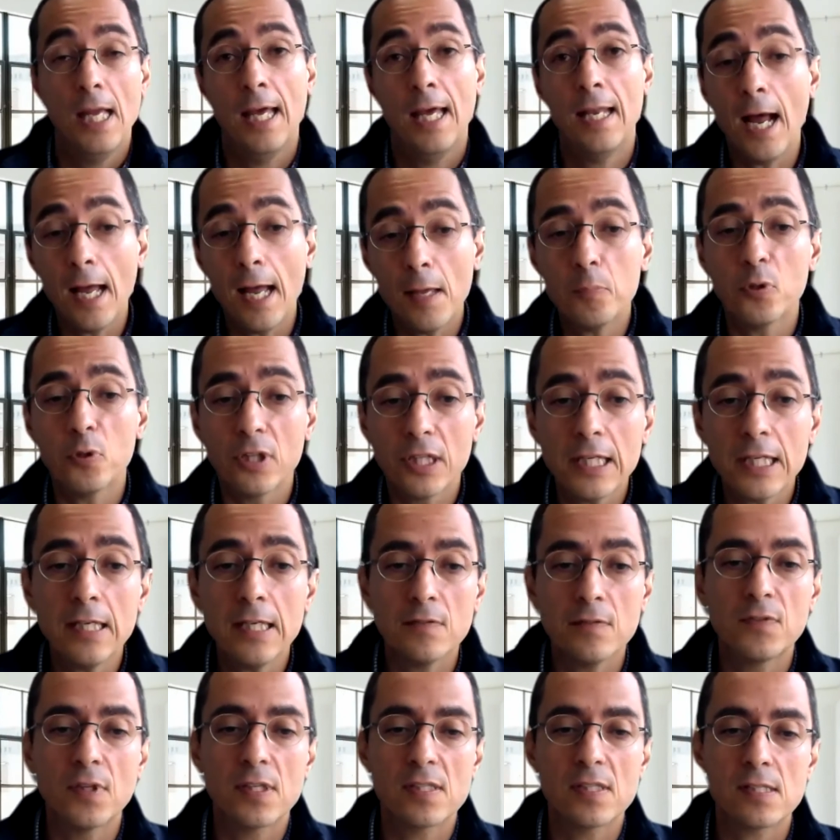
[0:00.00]
And I
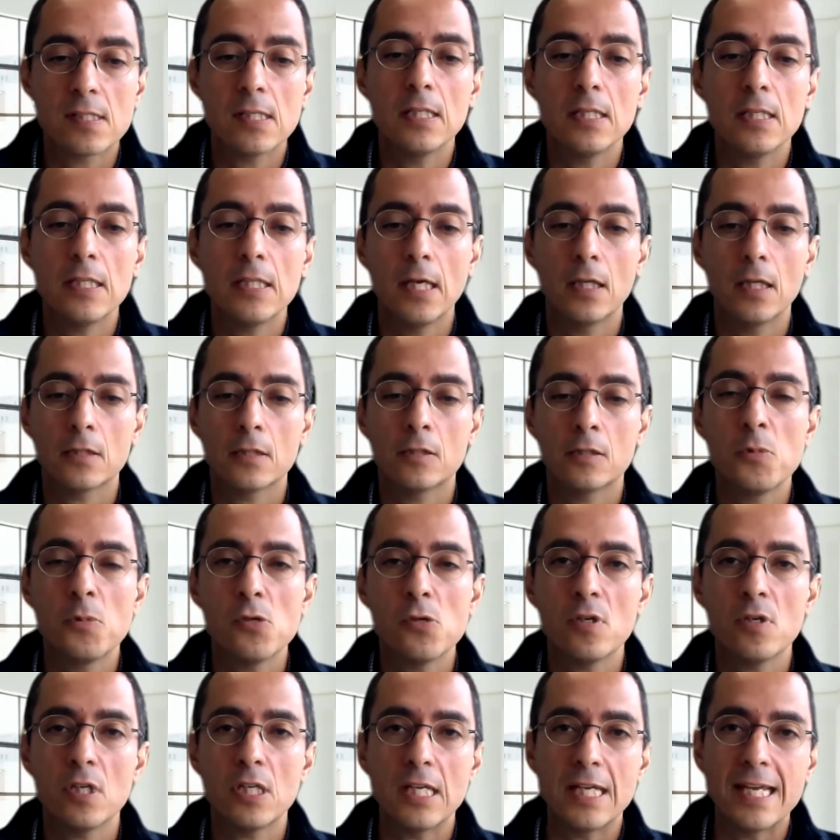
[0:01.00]
believe the CDL
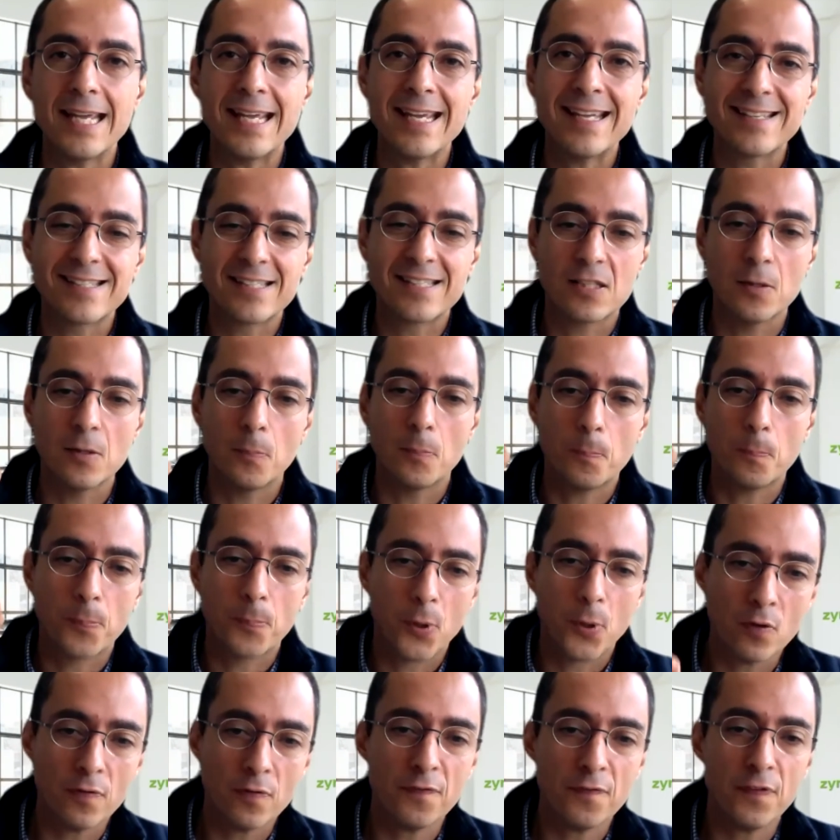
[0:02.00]
community is the
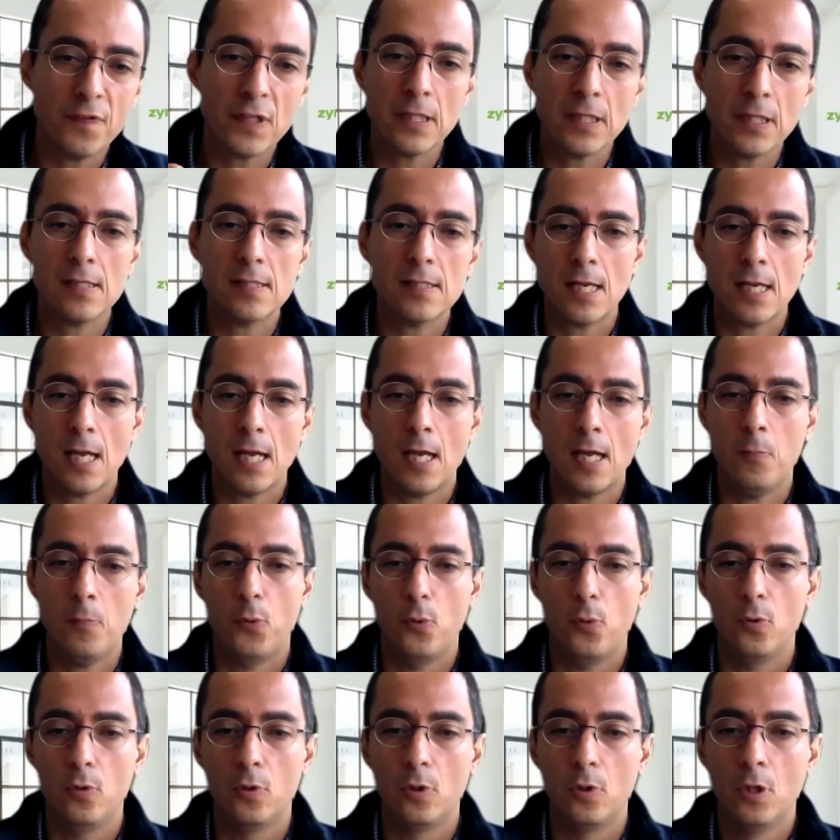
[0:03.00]
perfect
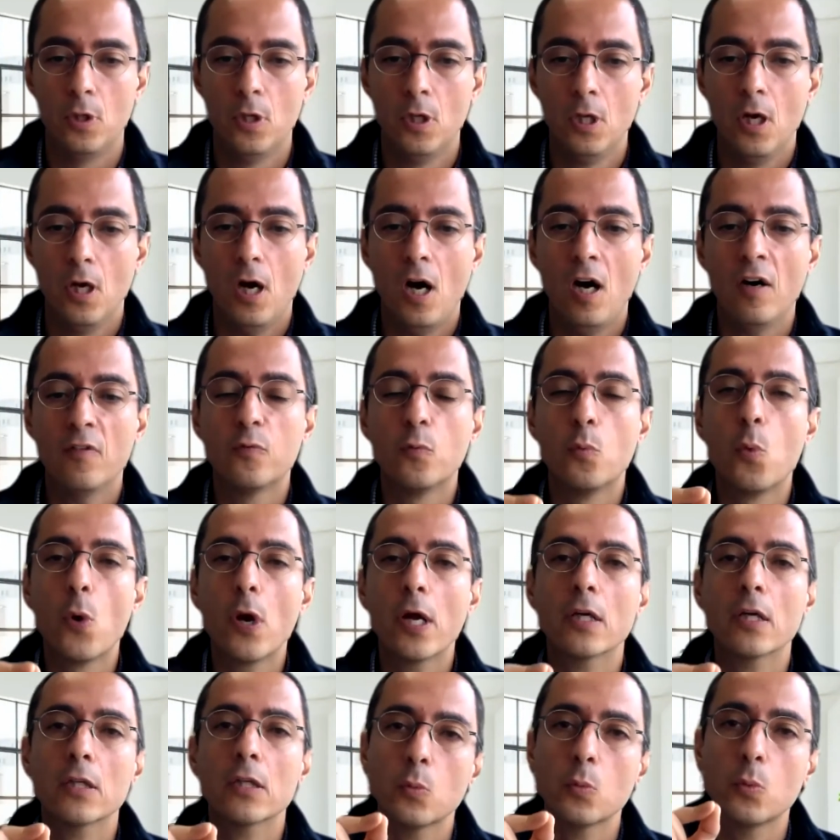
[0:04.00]
example of
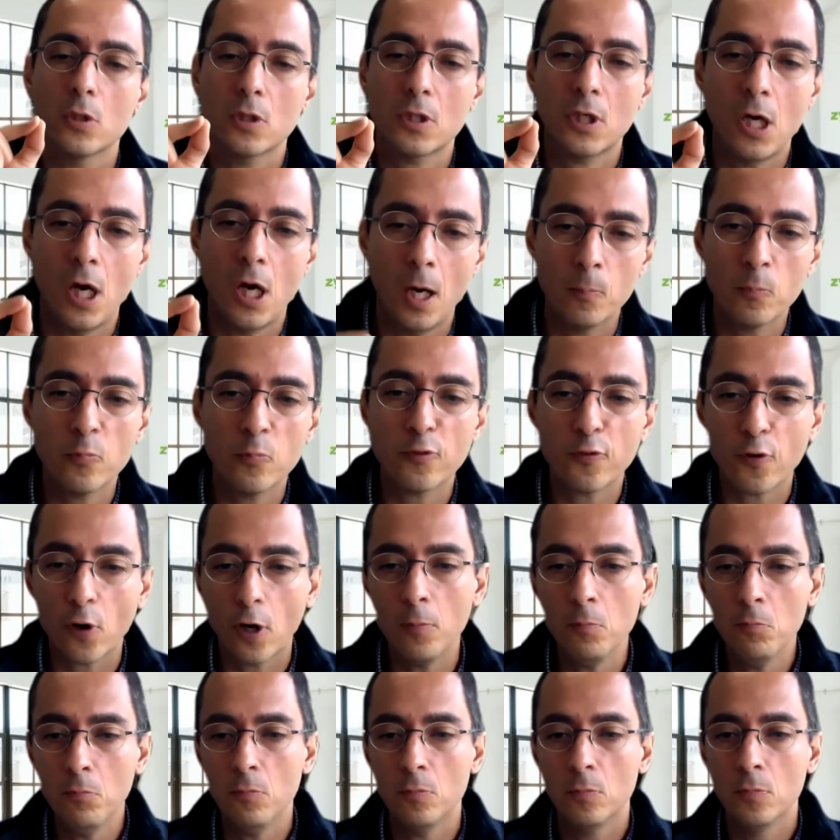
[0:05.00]
where we'll come
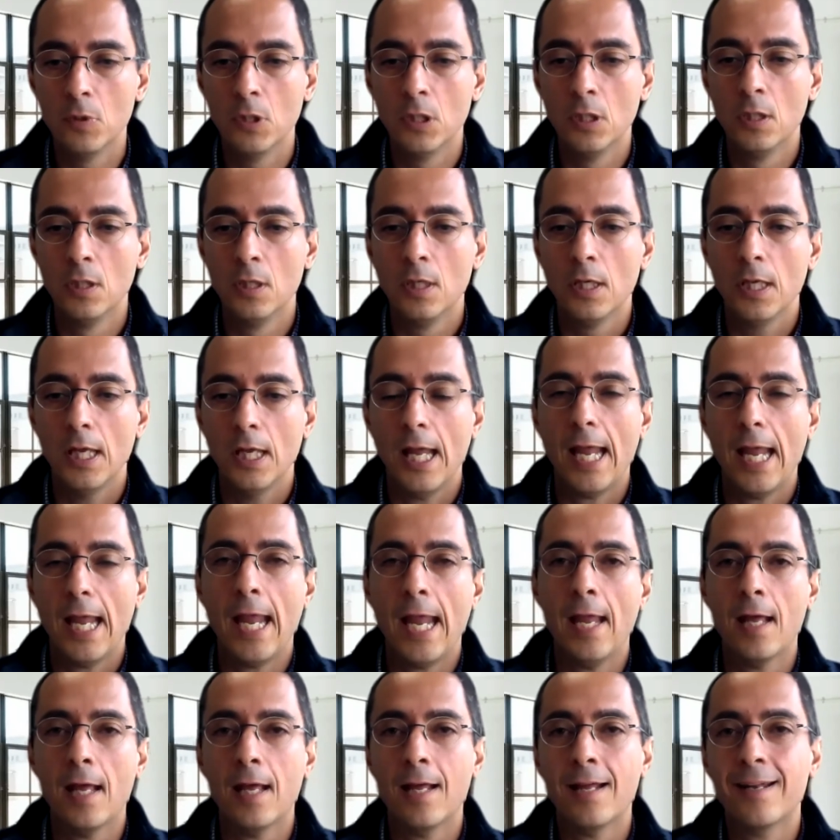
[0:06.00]
from,
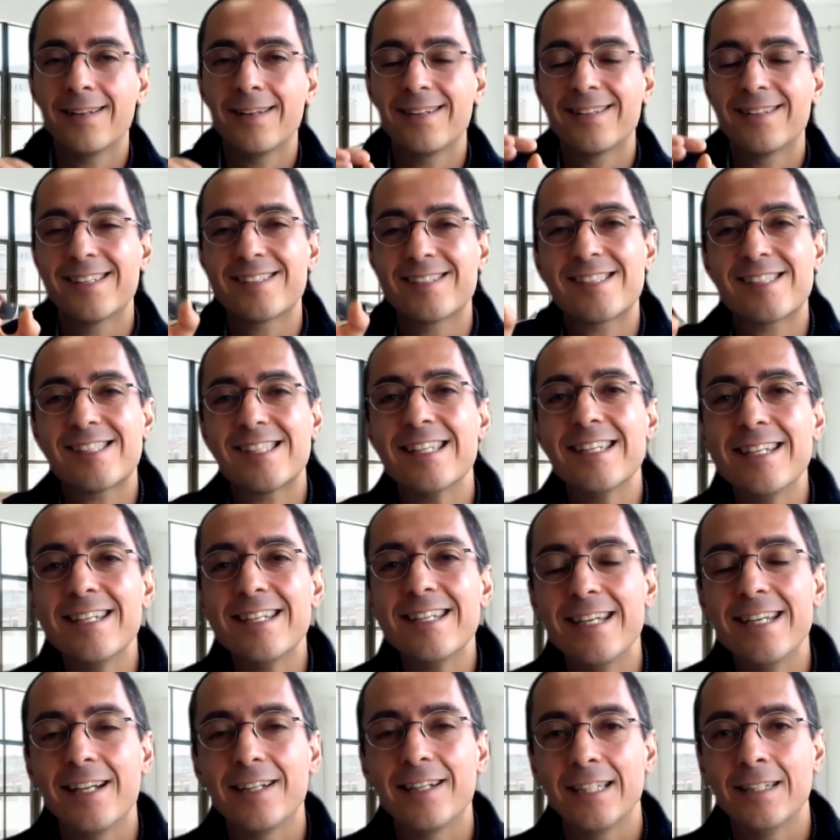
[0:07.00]
and the
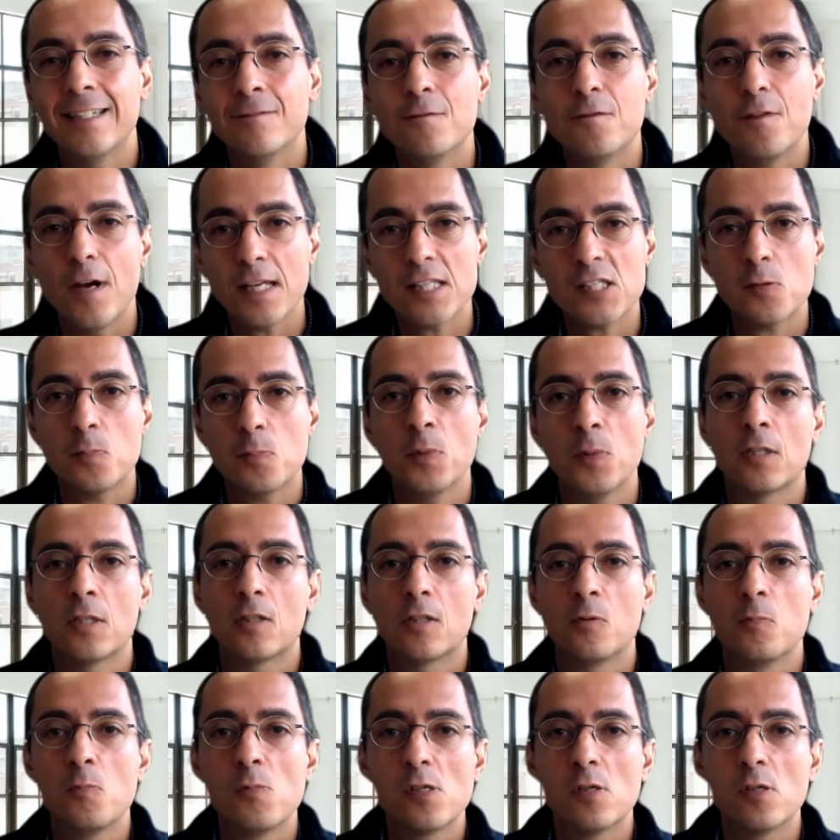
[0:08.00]
CDL
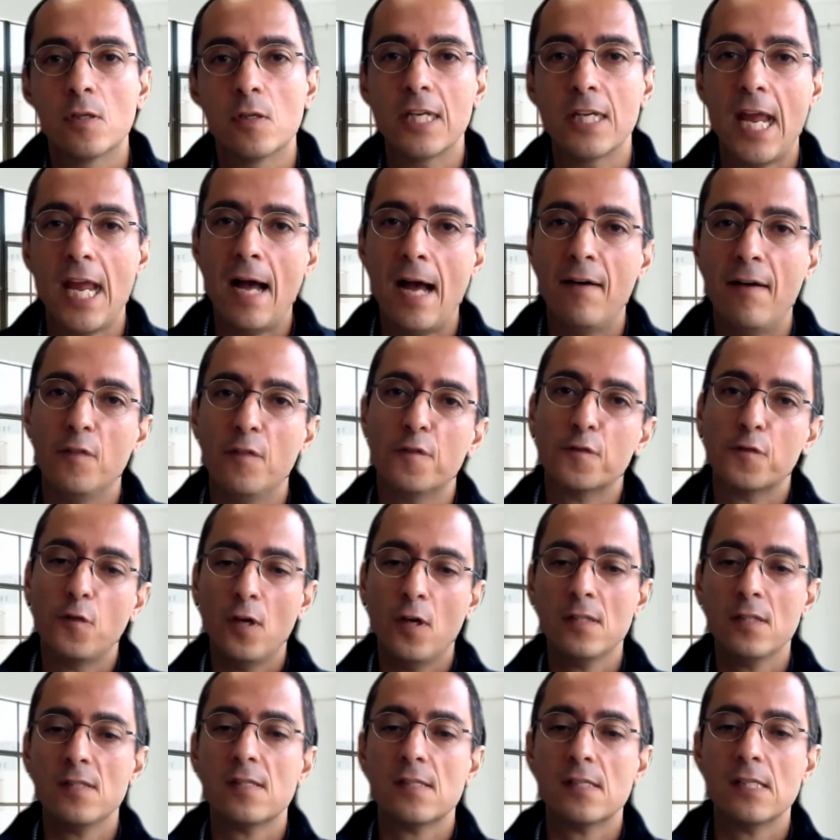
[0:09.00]
investment community have a
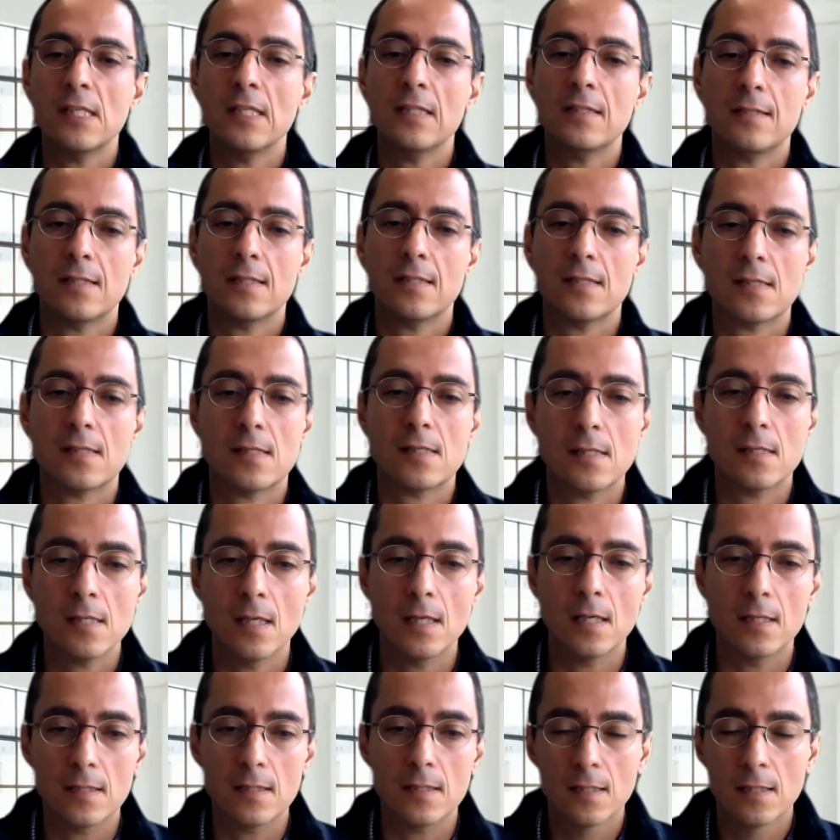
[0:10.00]
front seat to see
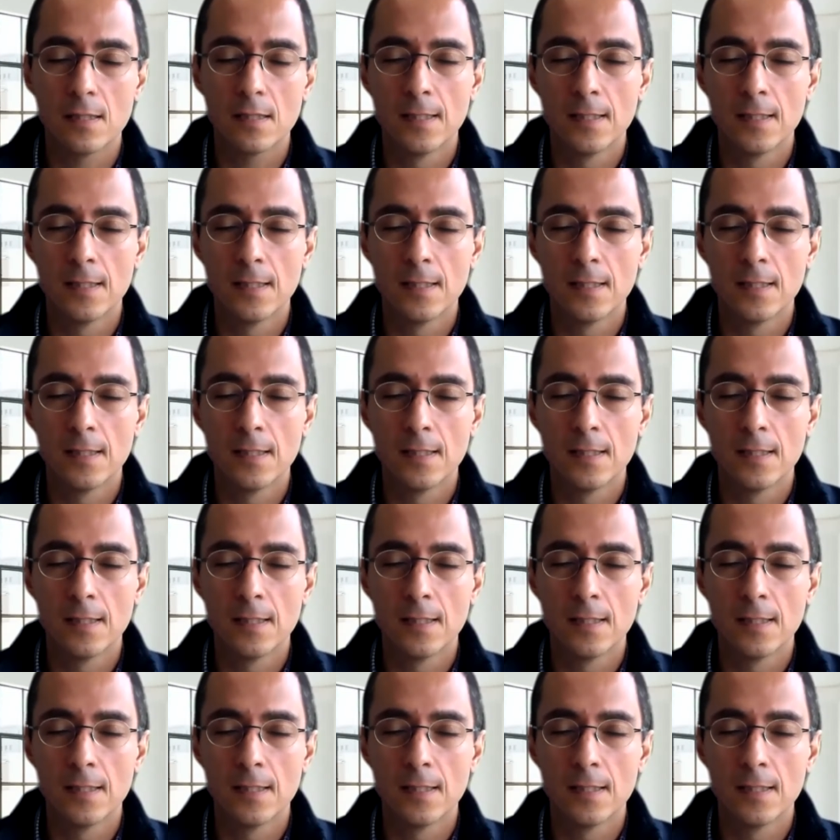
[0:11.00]
it.